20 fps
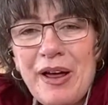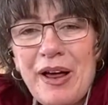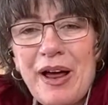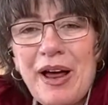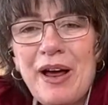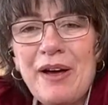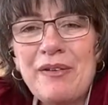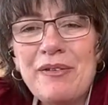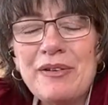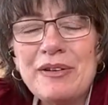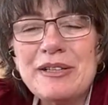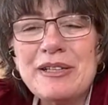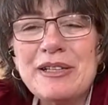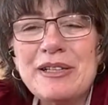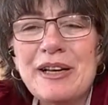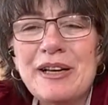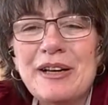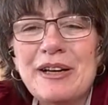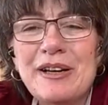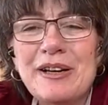I will
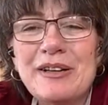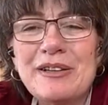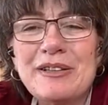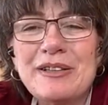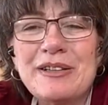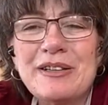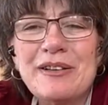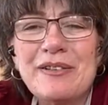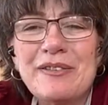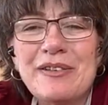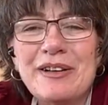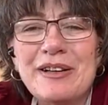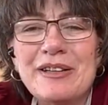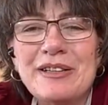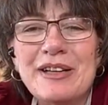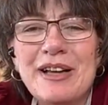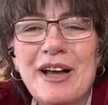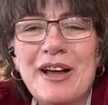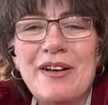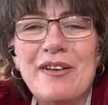send you some
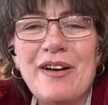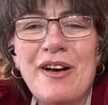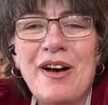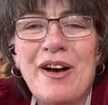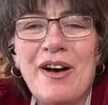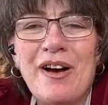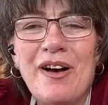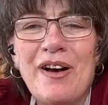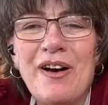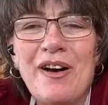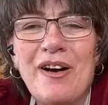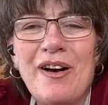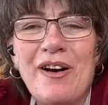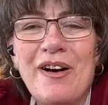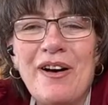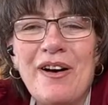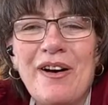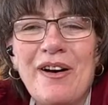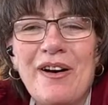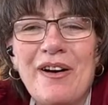good time.
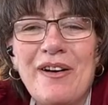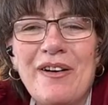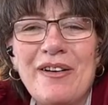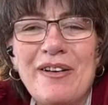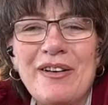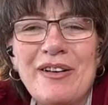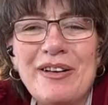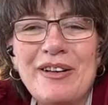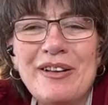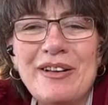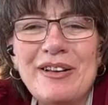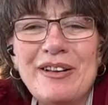Oh,